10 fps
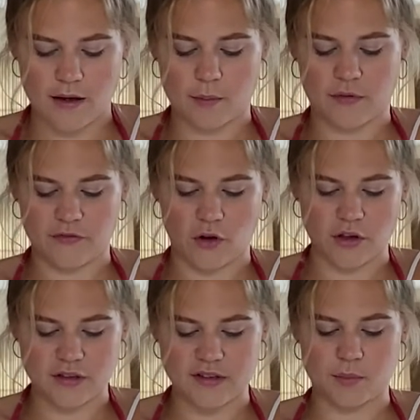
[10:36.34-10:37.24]
before
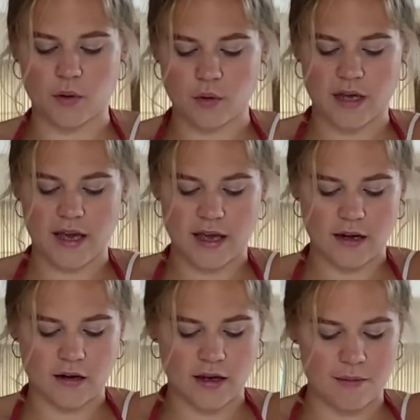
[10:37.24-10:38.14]
you spoon it
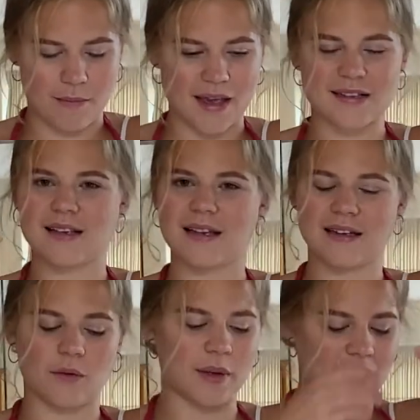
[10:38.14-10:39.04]
in, it makes it a
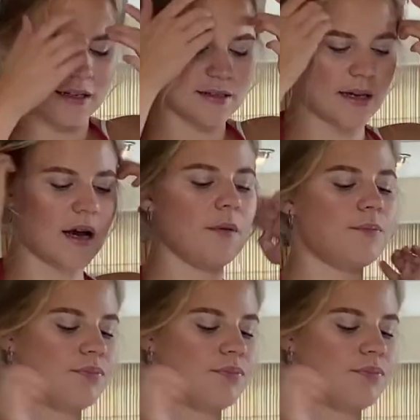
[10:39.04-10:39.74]
little bit easier.